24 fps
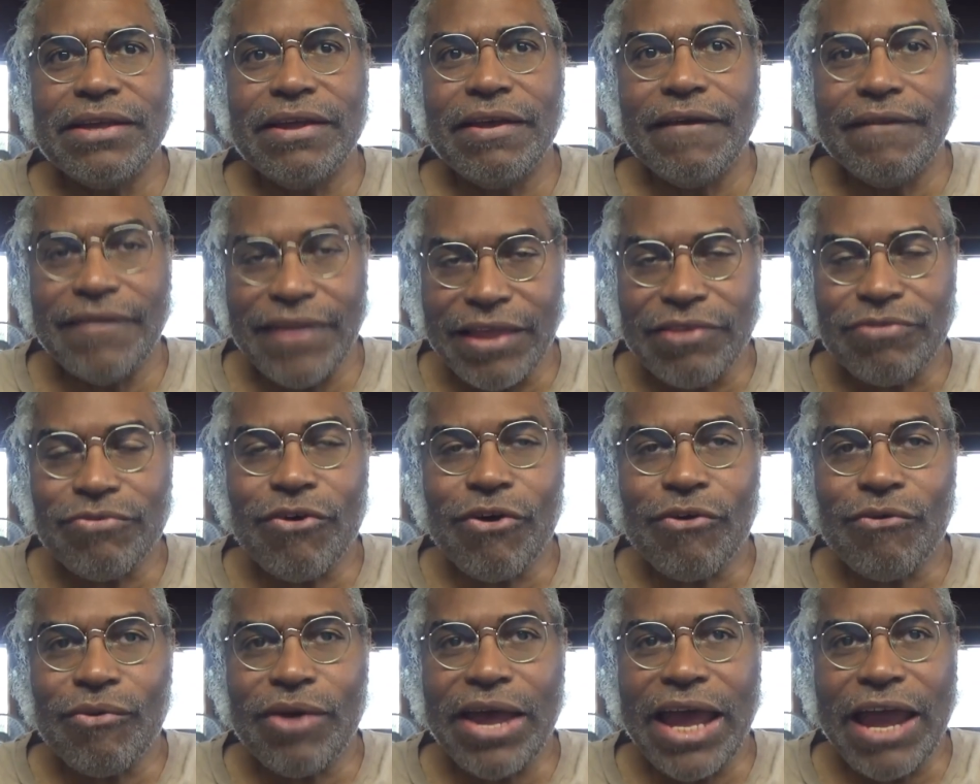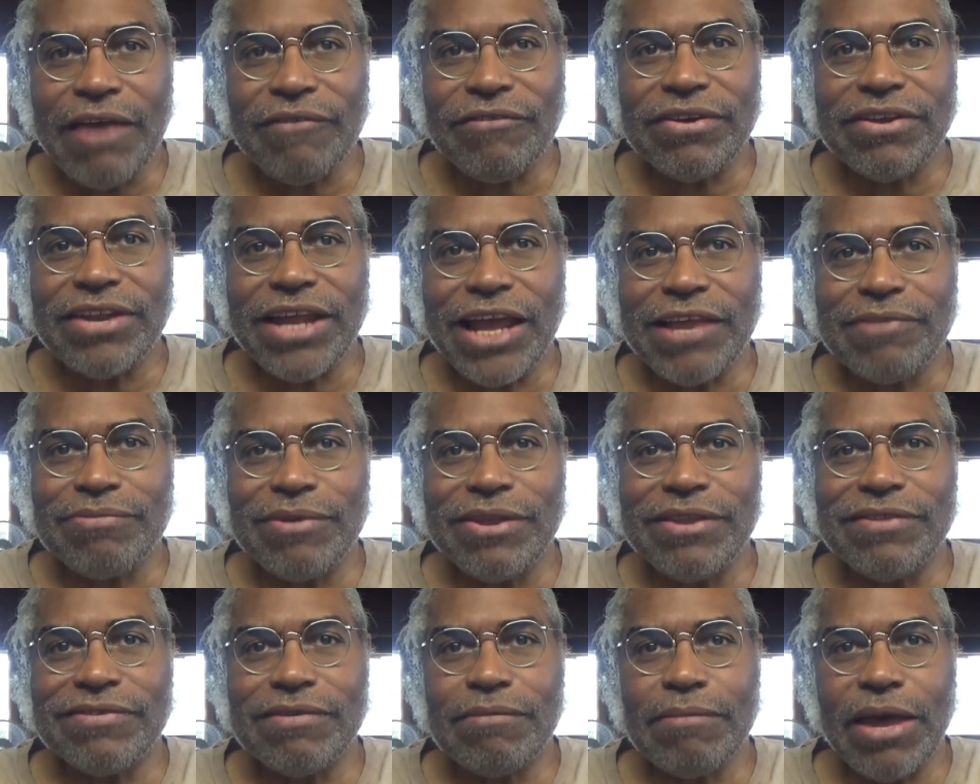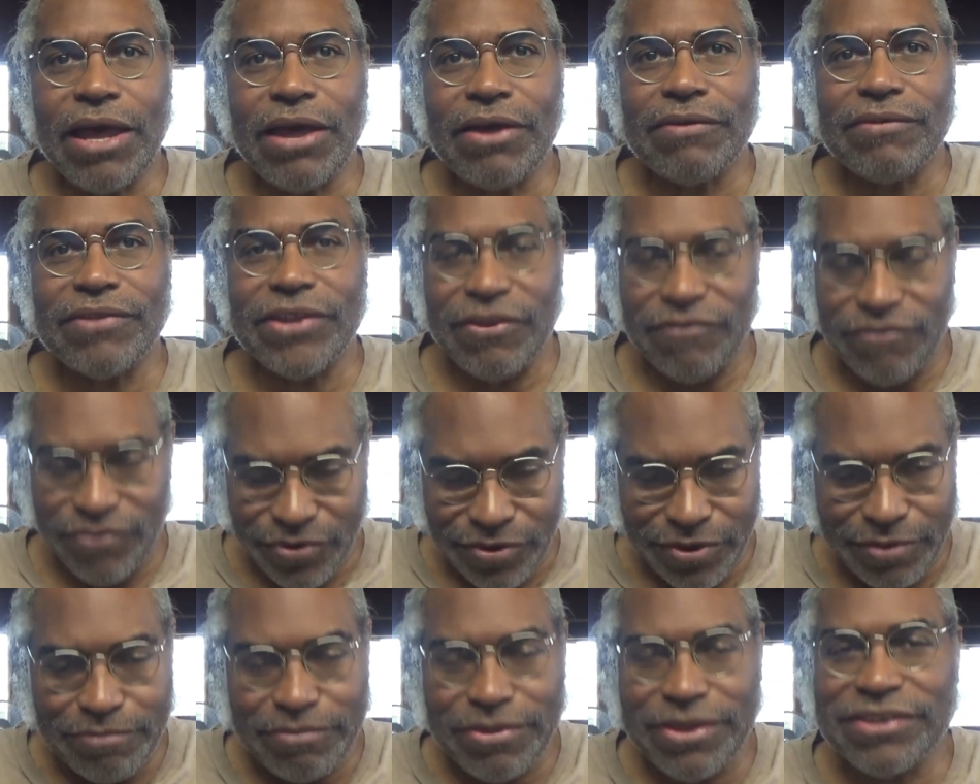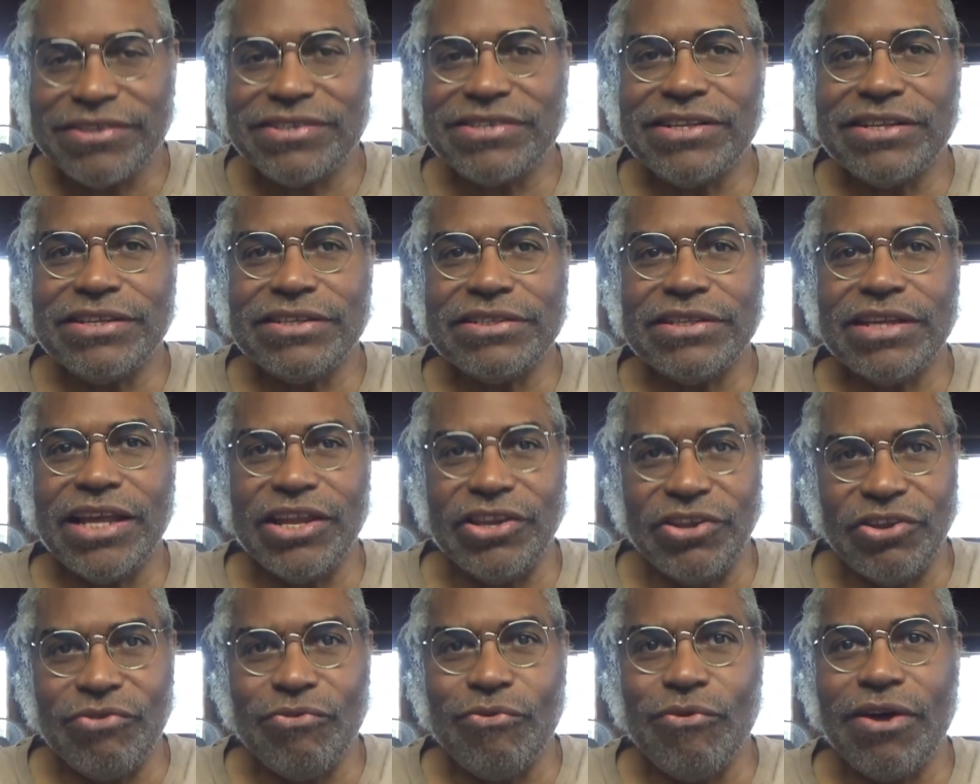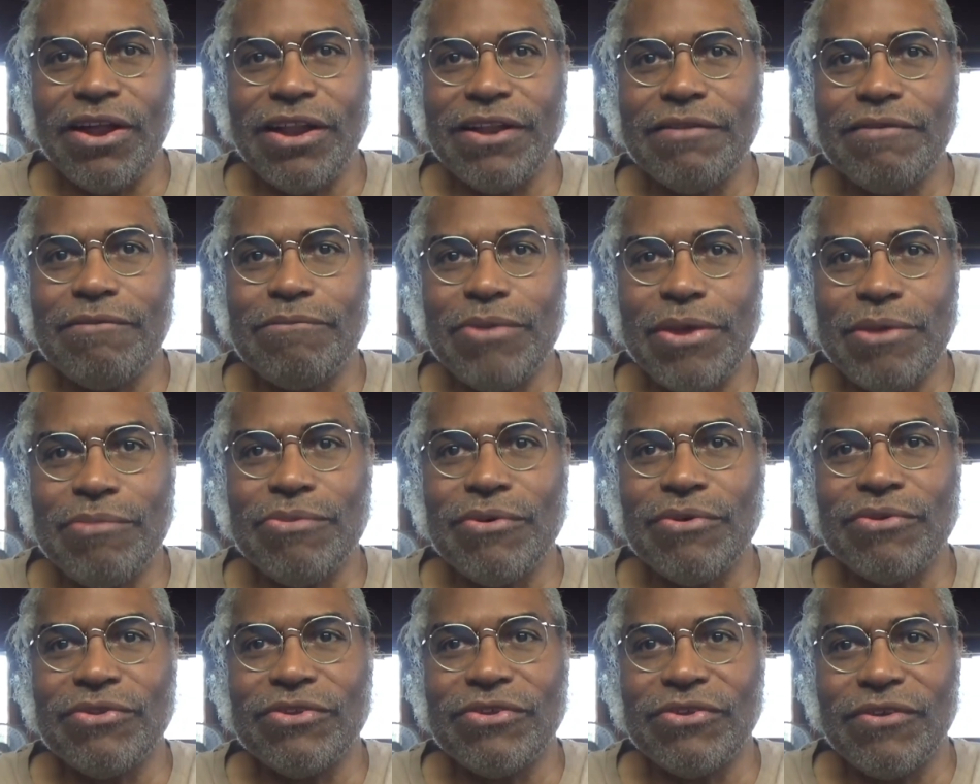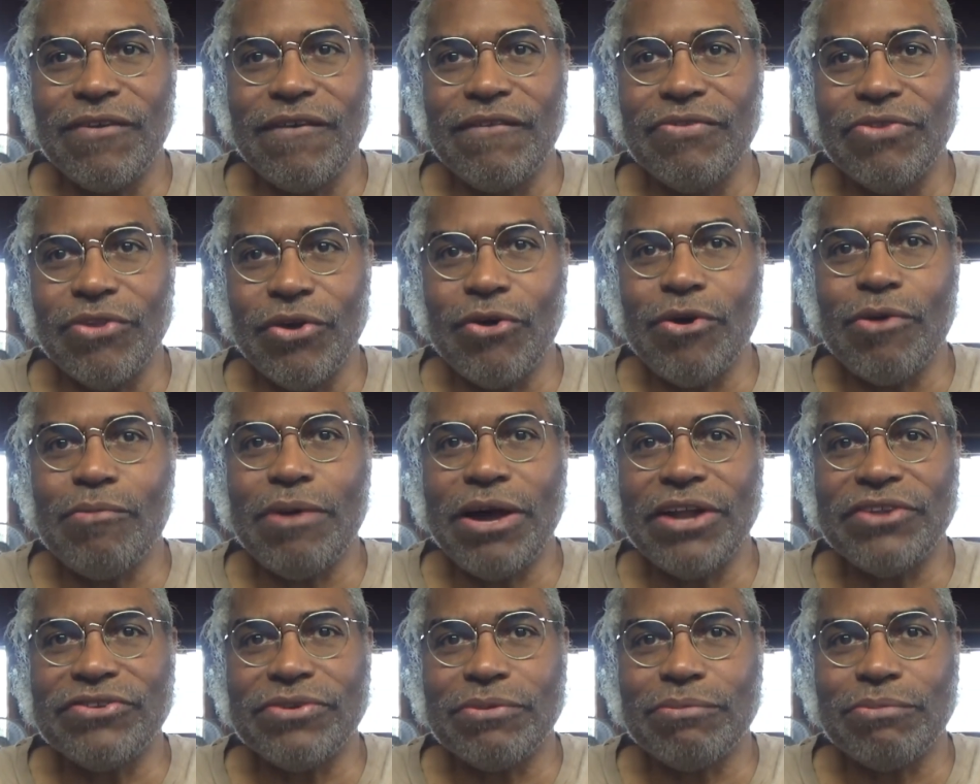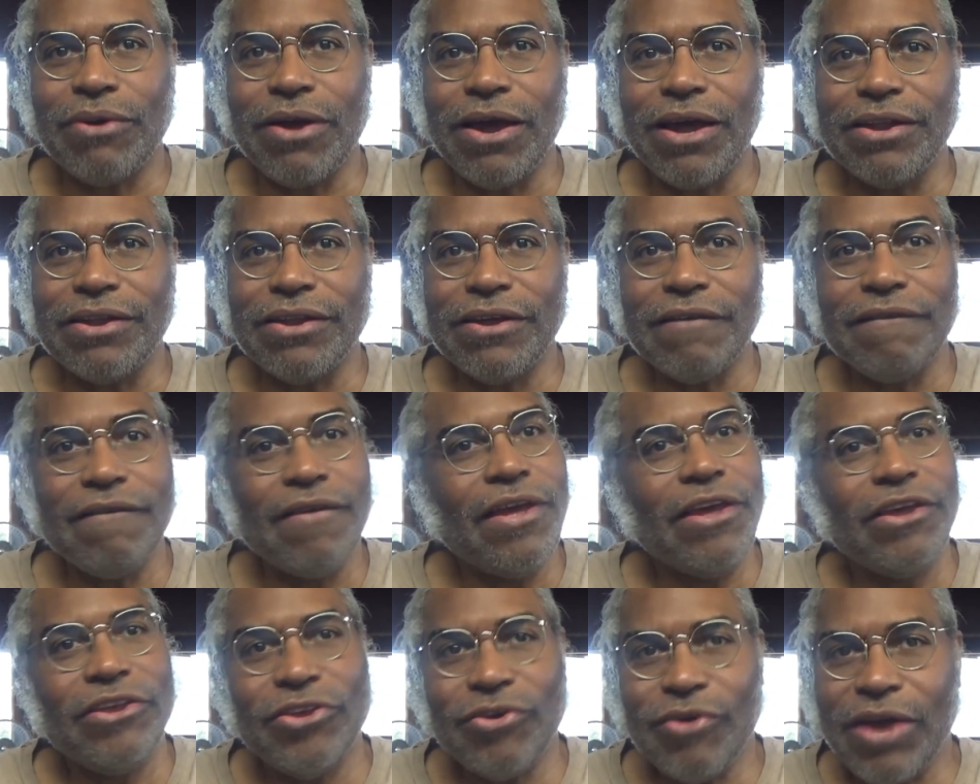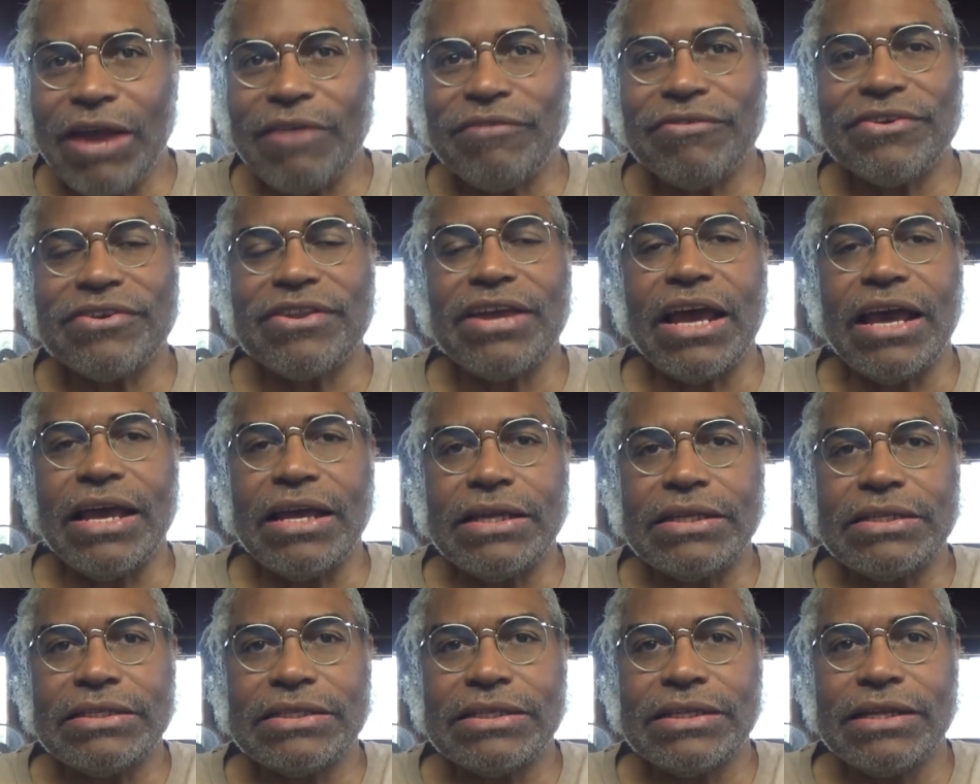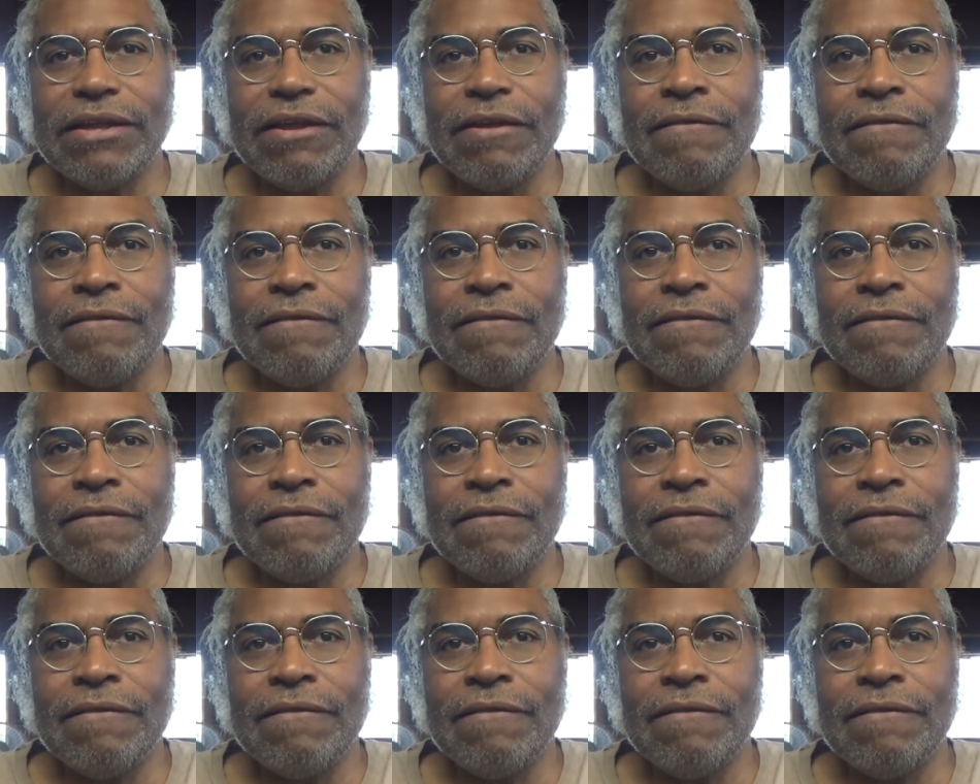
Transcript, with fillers: And that's all what advertisement is about. If you're a business and you want people to know about your product, you advertise.